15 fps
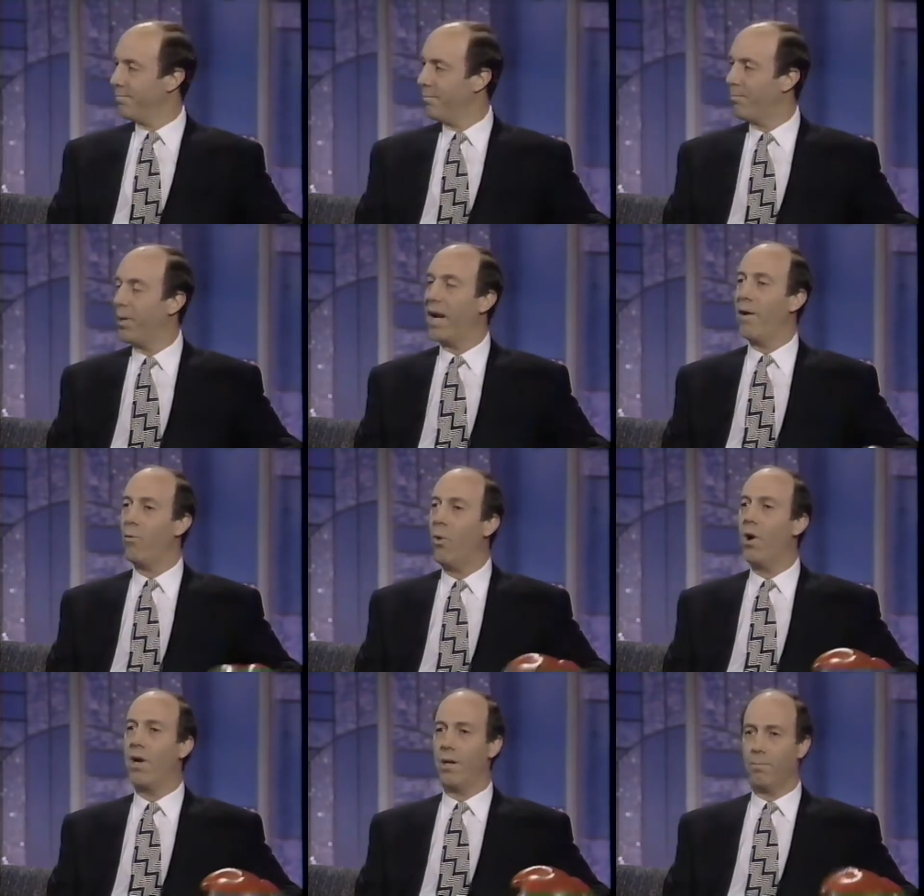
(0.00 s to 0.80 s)
But I
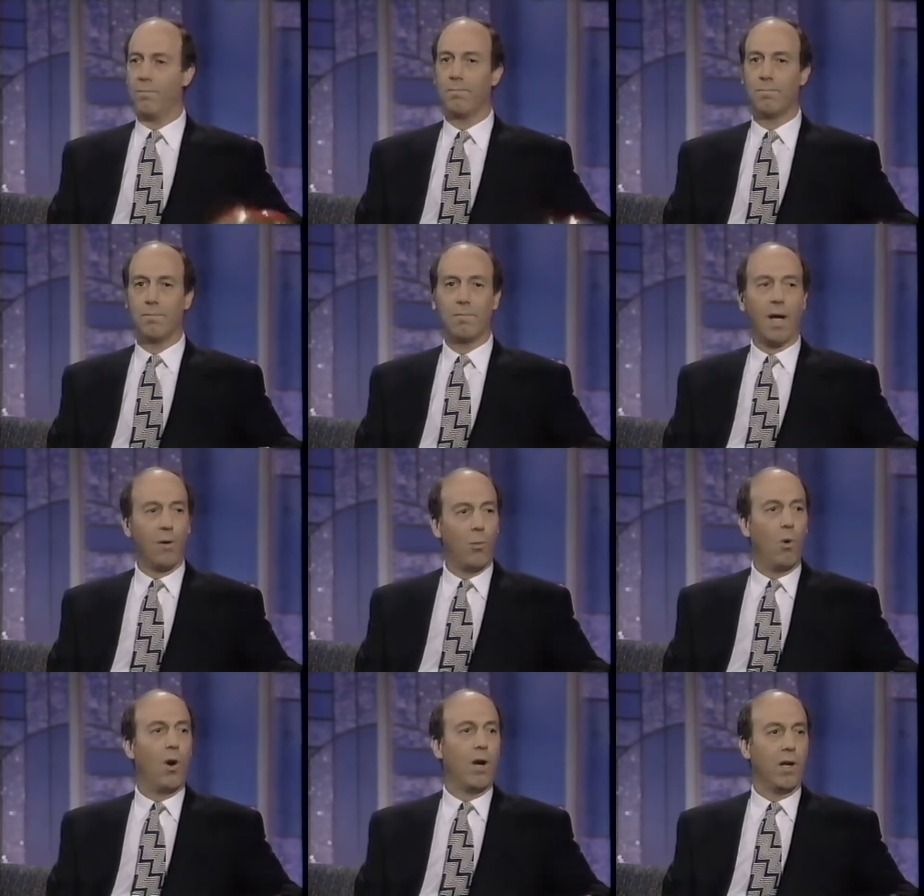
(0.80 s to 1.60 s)
warned him. What
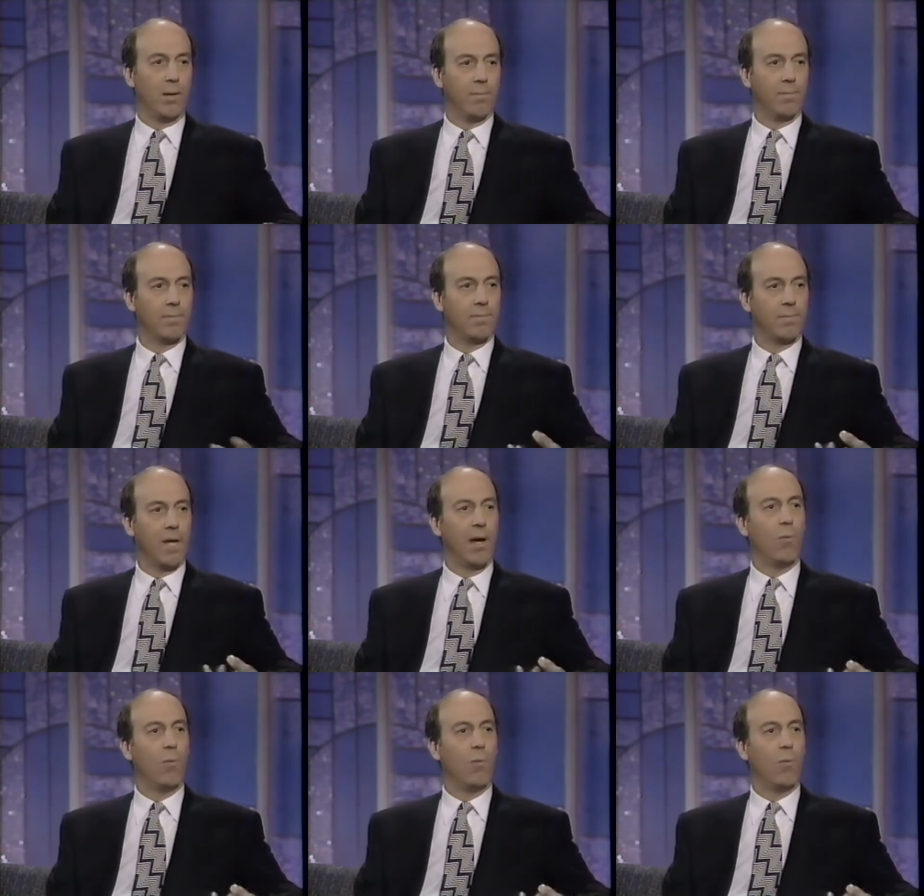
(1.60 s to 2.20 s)
I warned them. Okay, I